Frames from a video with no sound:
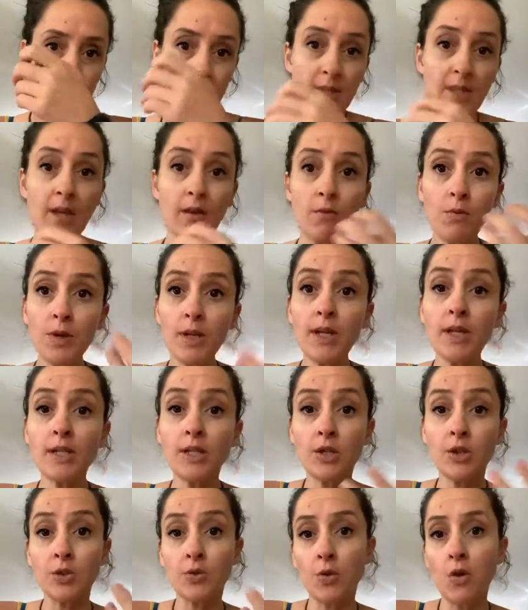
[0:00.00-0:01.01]
they're really
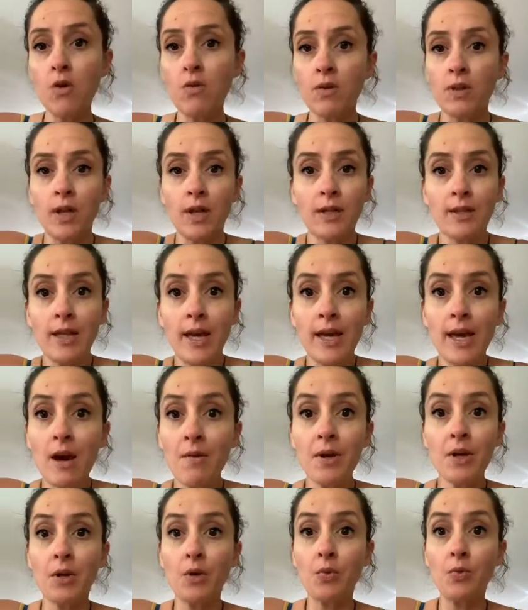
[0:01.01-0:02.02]
strong, they
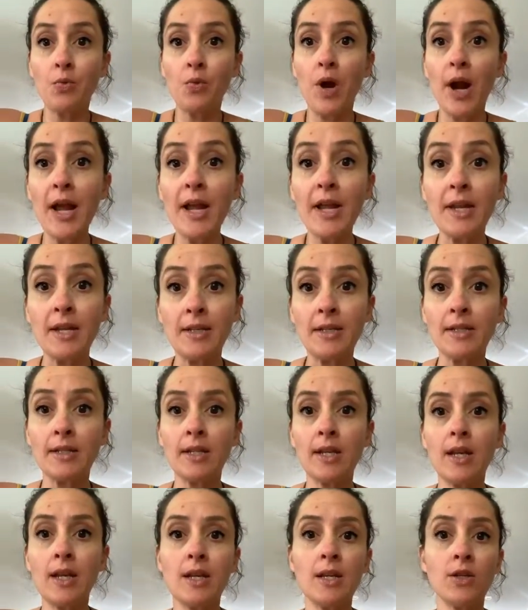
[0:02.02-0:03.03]
are
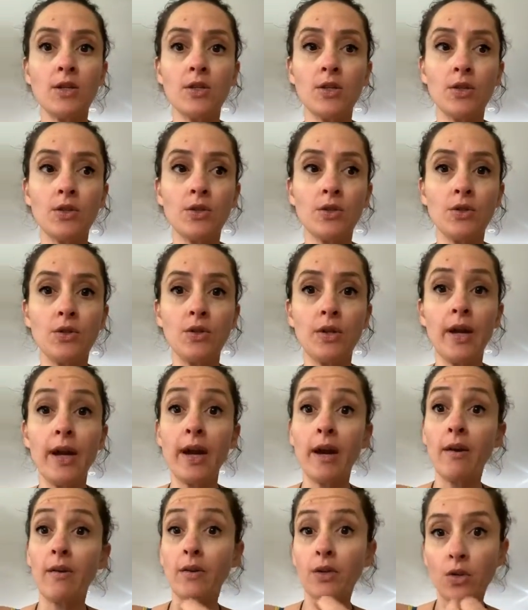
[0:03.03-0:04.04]
ingrained into
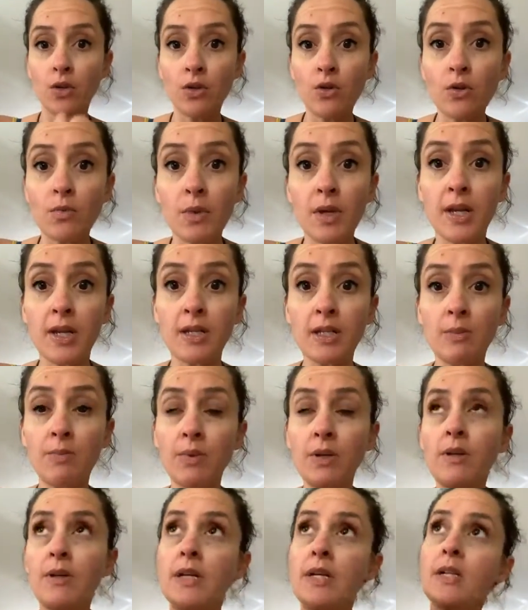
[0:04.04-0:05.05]
our human
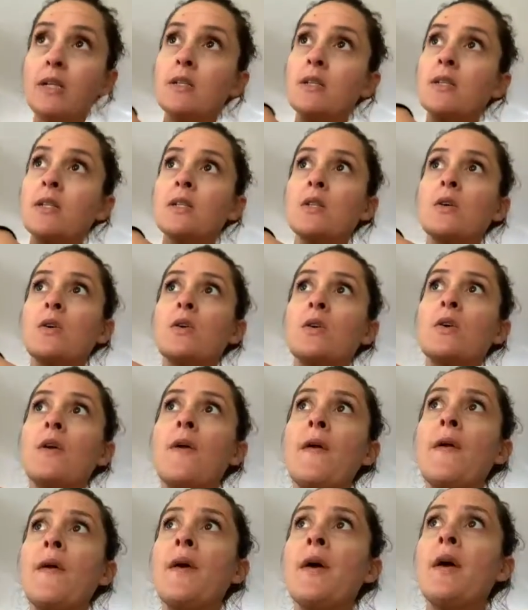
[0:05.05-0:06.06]
experience. So
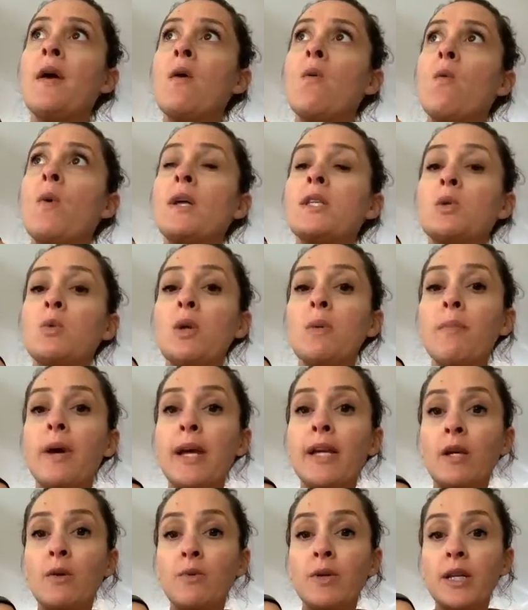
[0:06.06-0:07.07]
once we
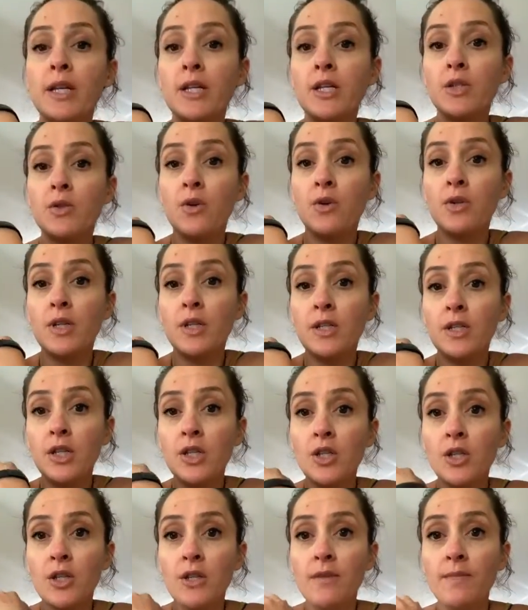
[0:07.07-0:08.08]
make a really strong
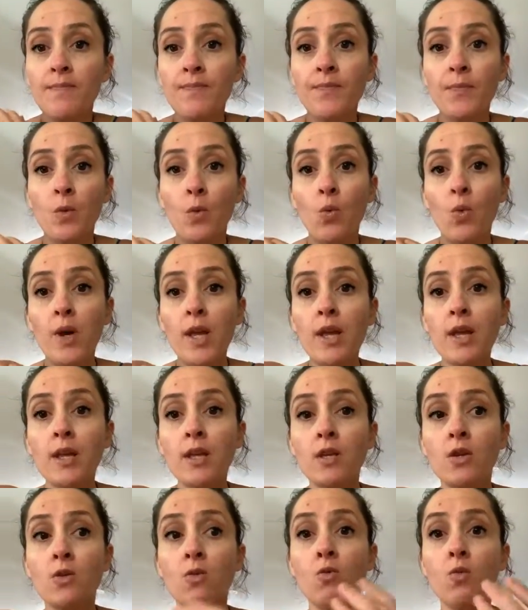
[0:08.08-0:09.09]
decision,
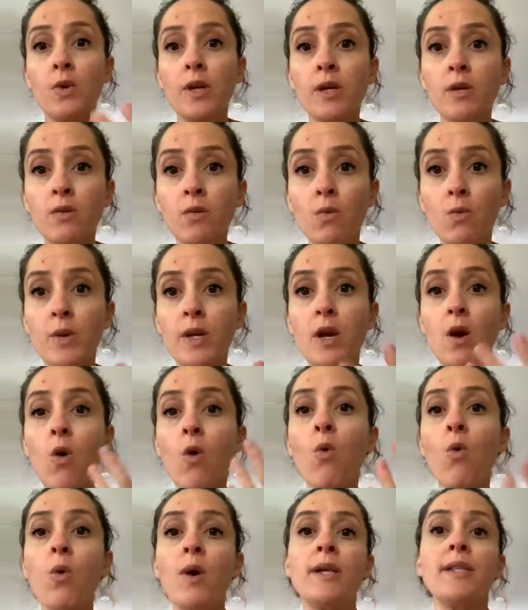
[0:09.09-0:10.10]
we
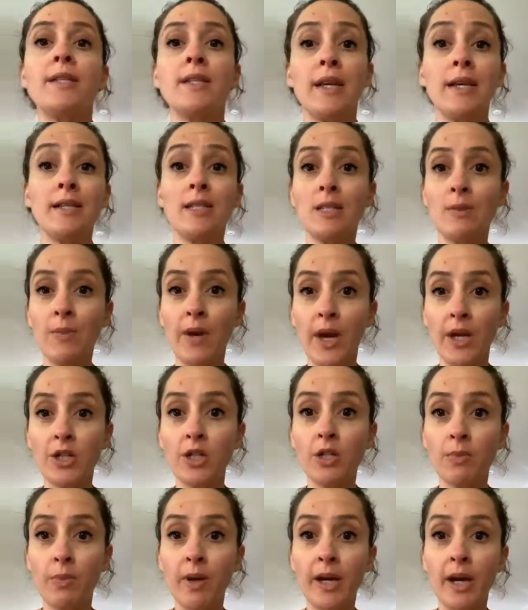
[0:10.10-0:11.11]
always get
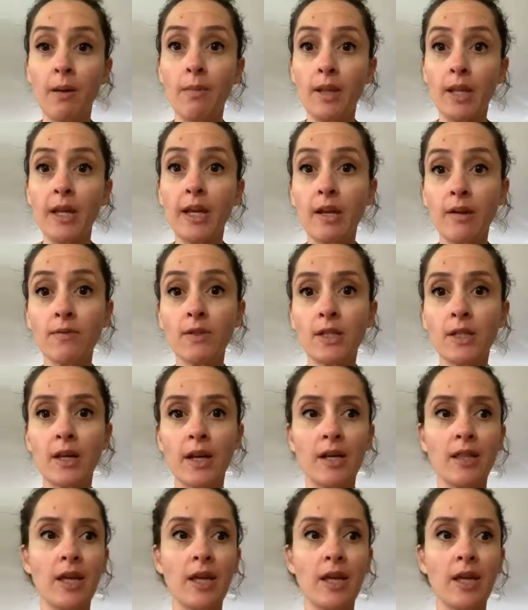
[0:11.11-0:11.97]
smashed by our beliefs.